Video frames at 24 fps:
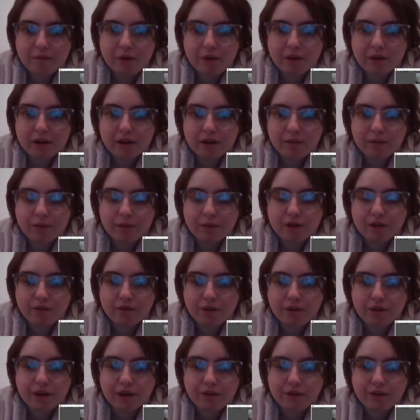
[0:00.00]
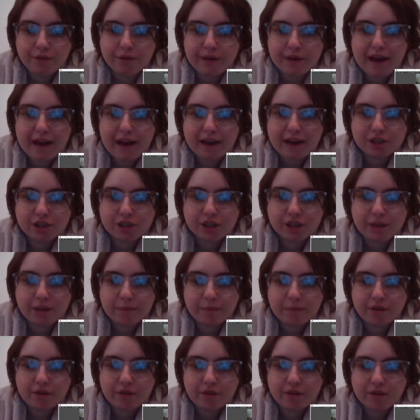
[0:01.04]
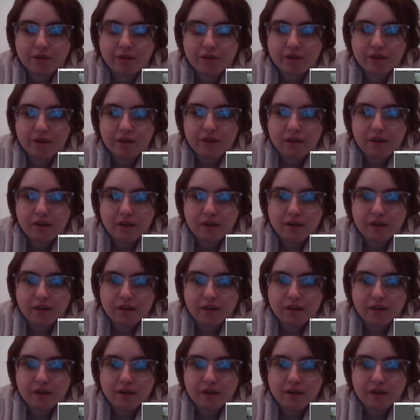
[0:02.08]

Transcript: and welcome to another reaction episode.